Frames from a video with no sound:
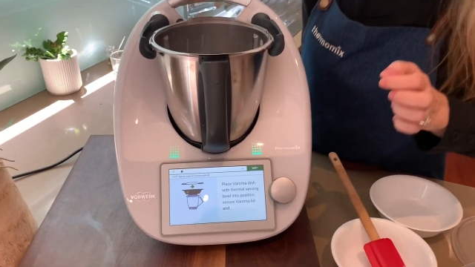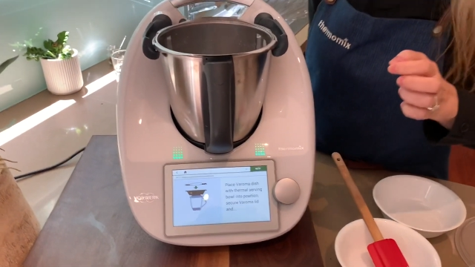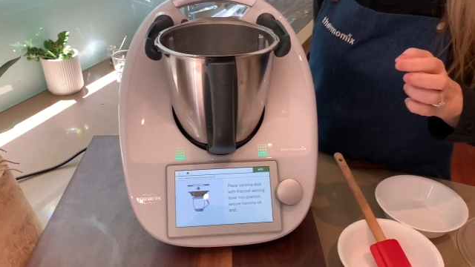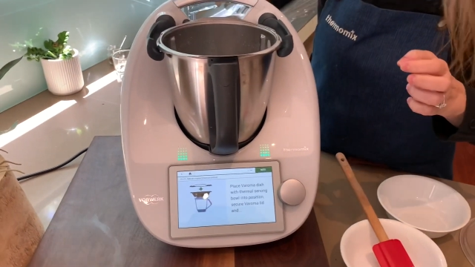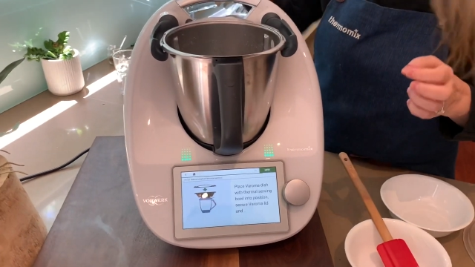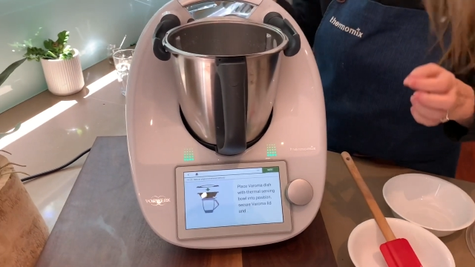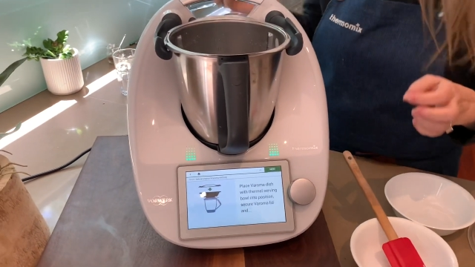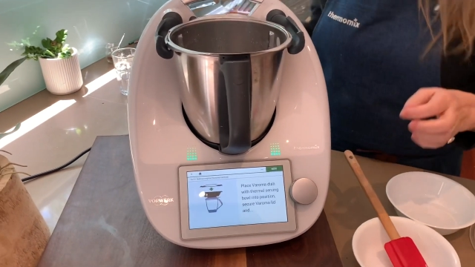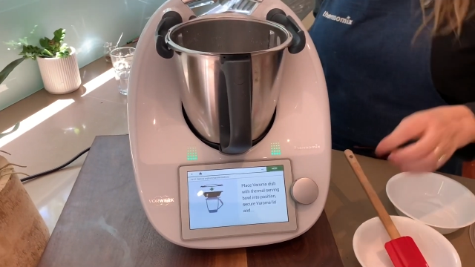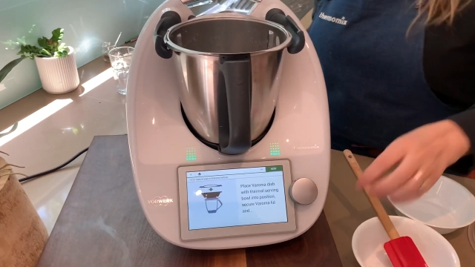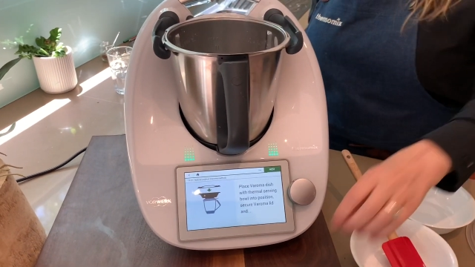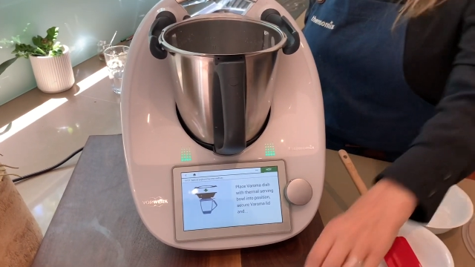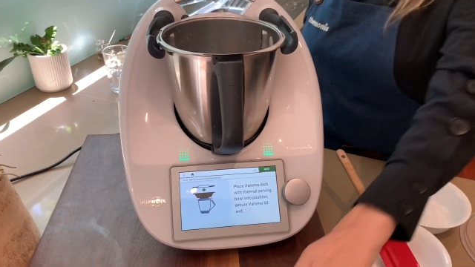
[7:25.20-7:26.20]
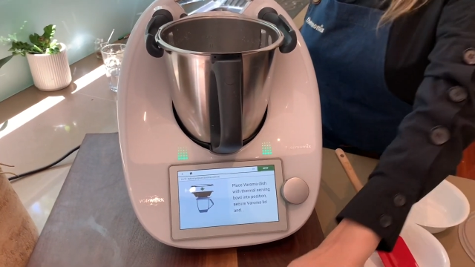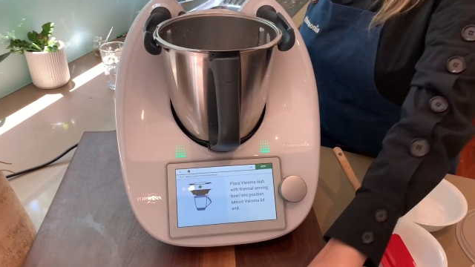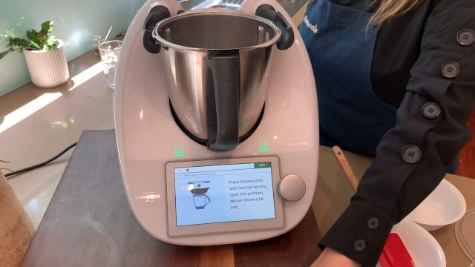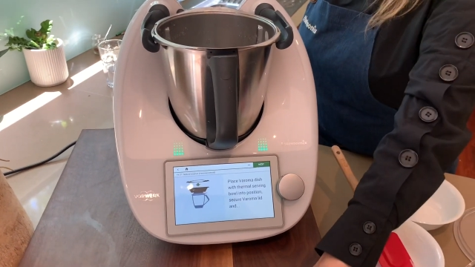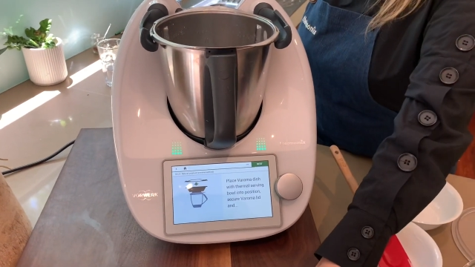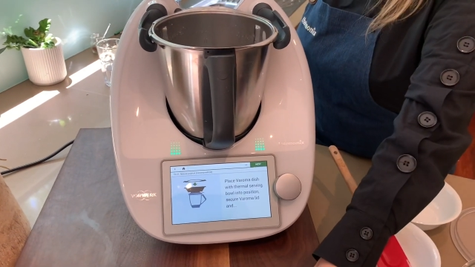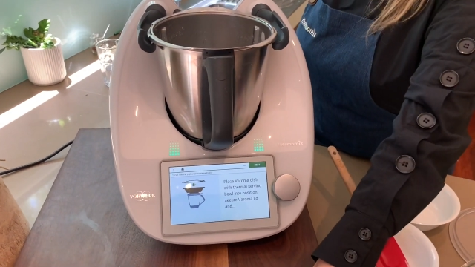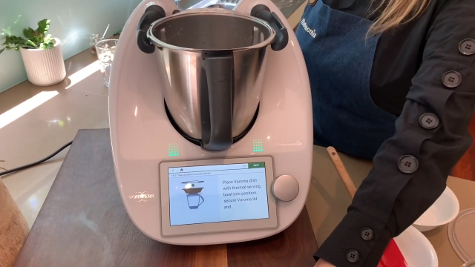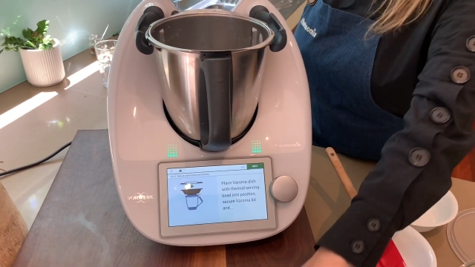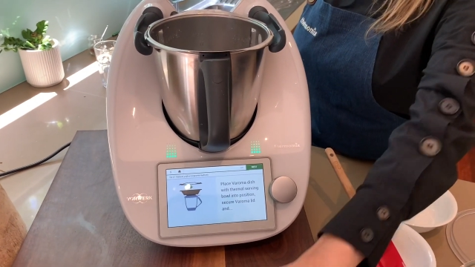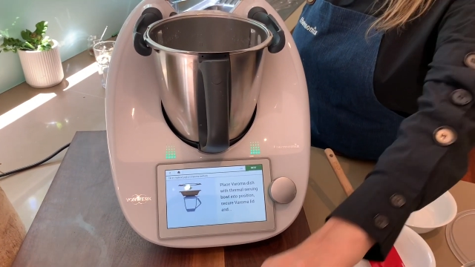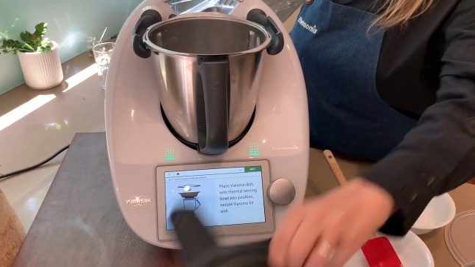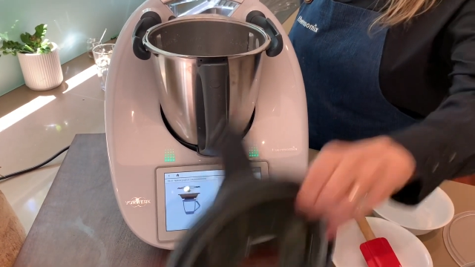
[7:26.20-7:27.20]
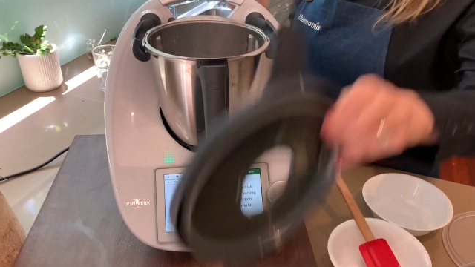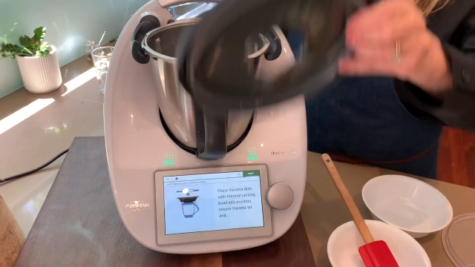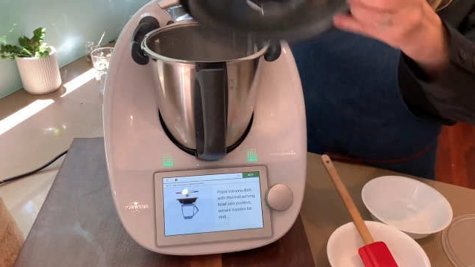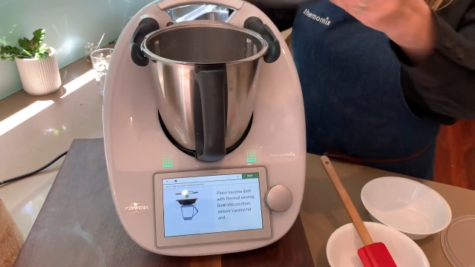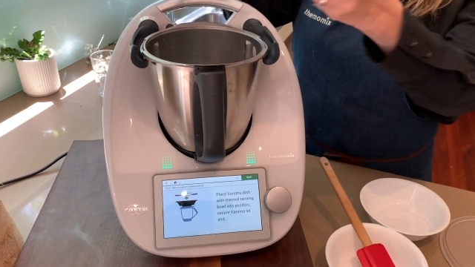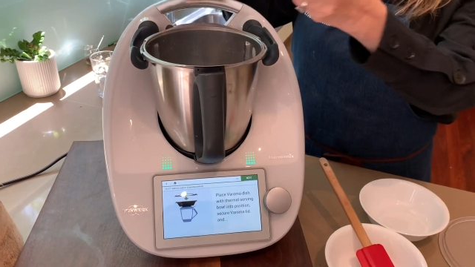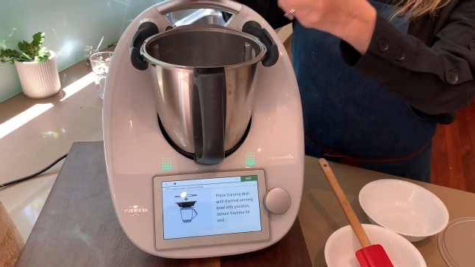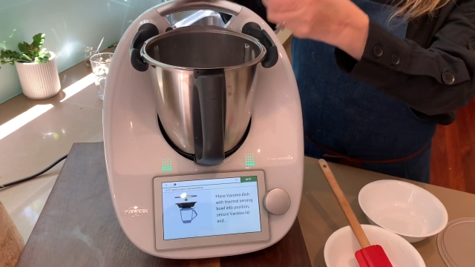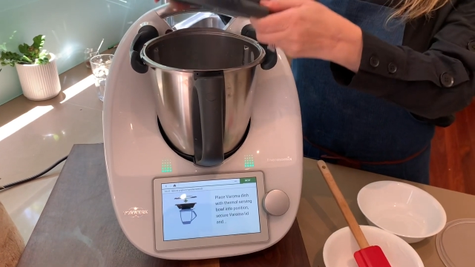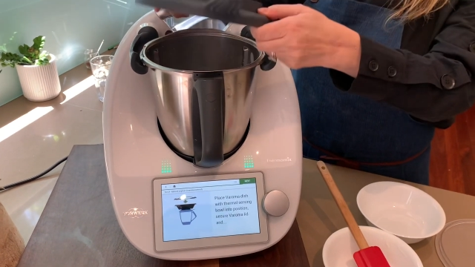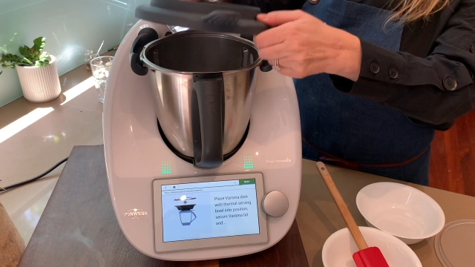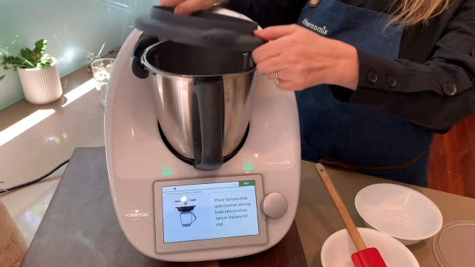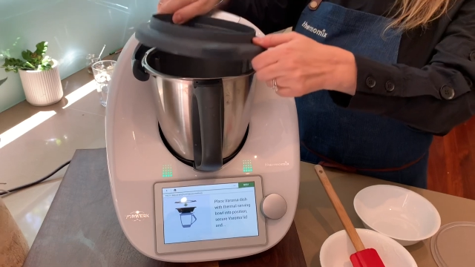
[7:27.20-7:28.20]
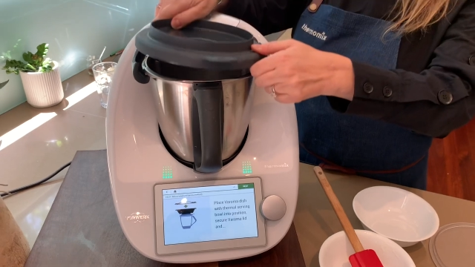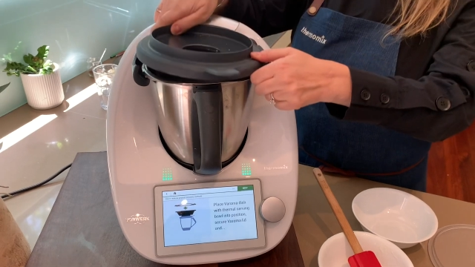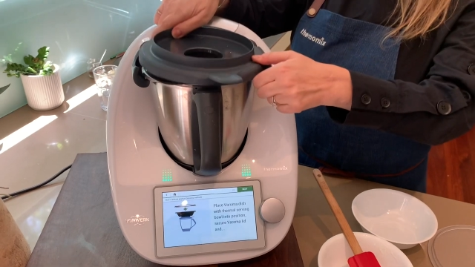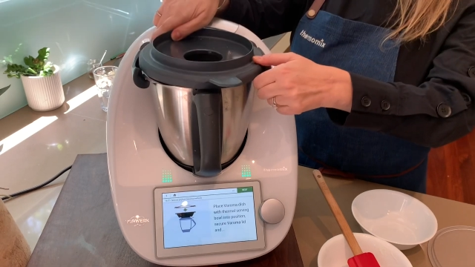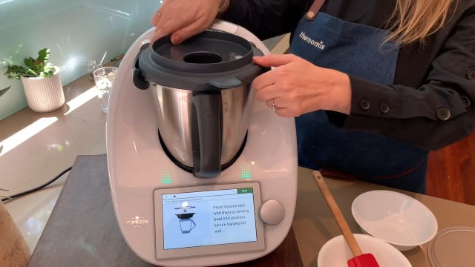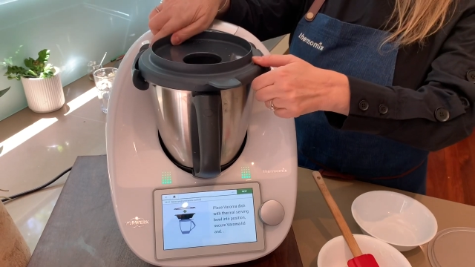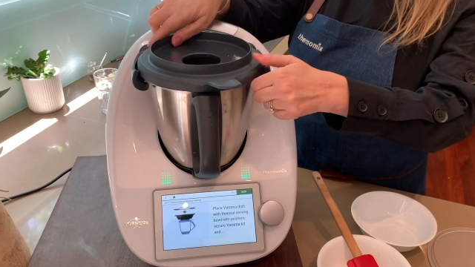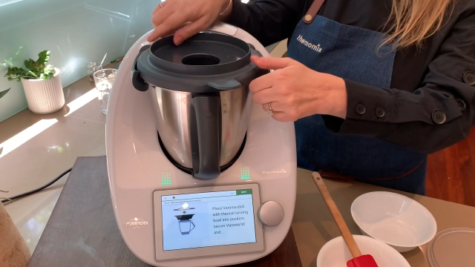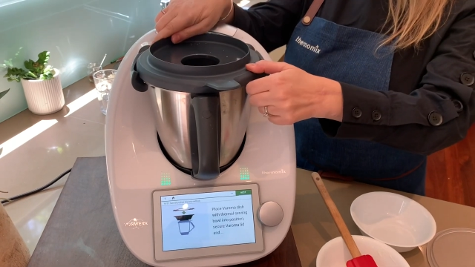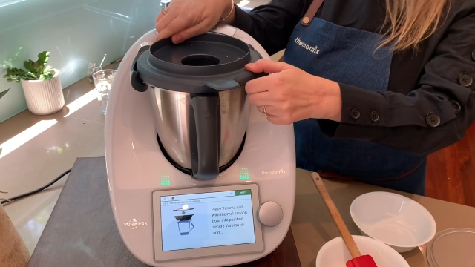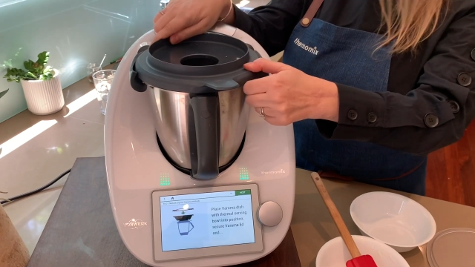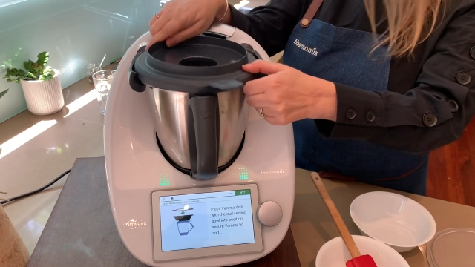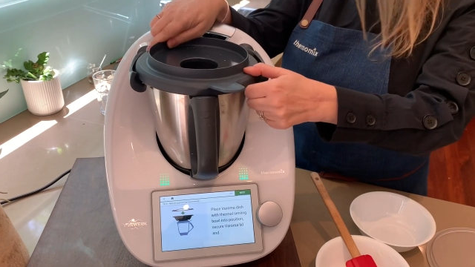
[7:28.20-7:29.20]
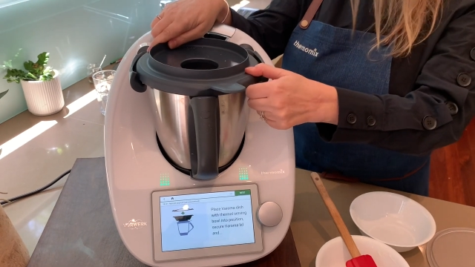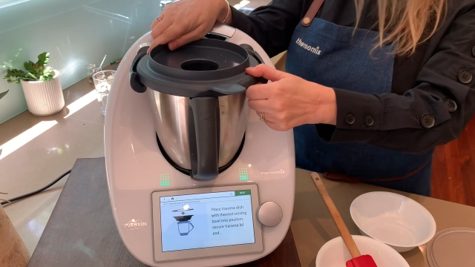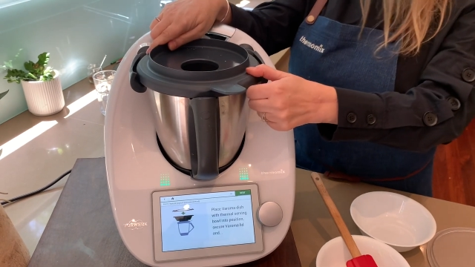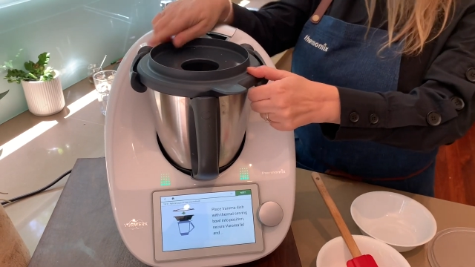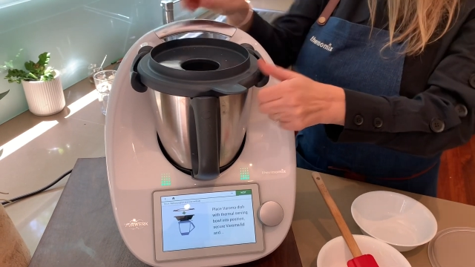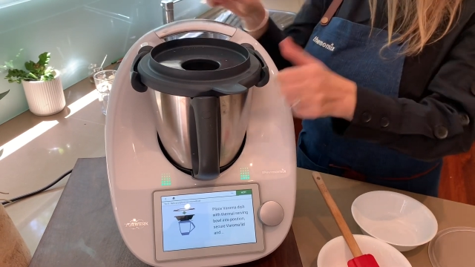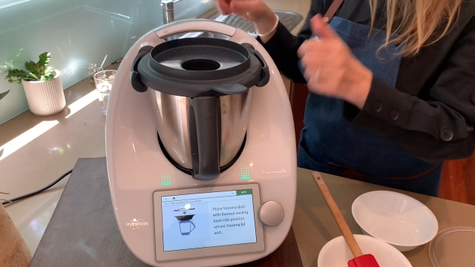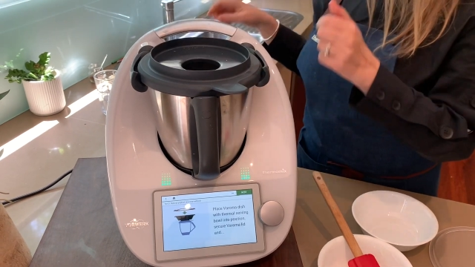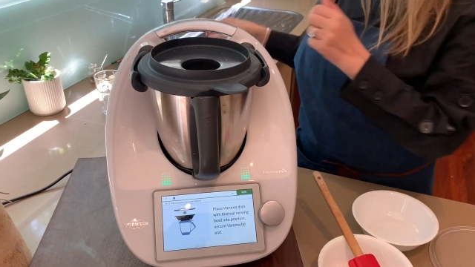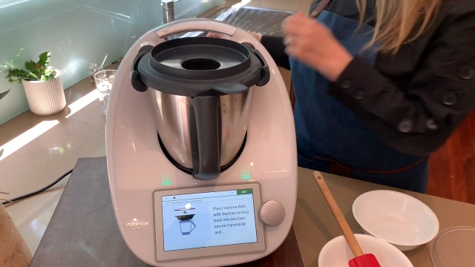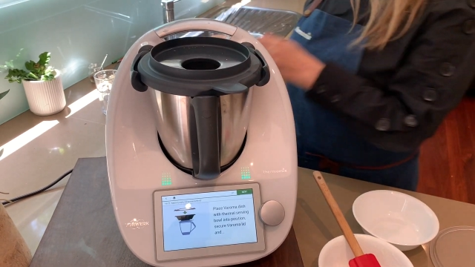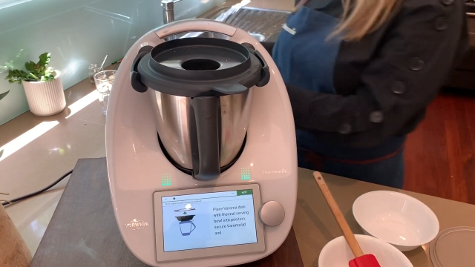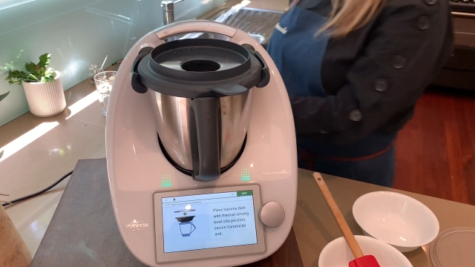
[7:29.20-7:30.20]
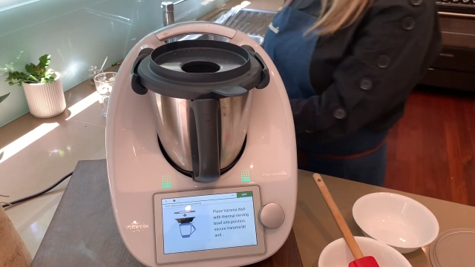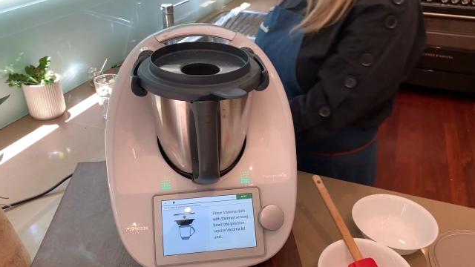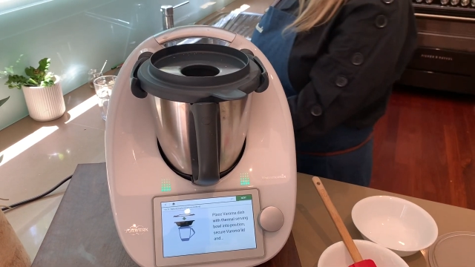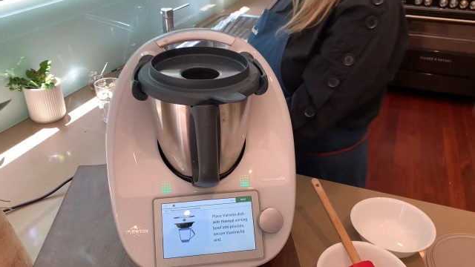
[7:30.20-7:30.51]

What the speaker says: [unreadable: no face in view]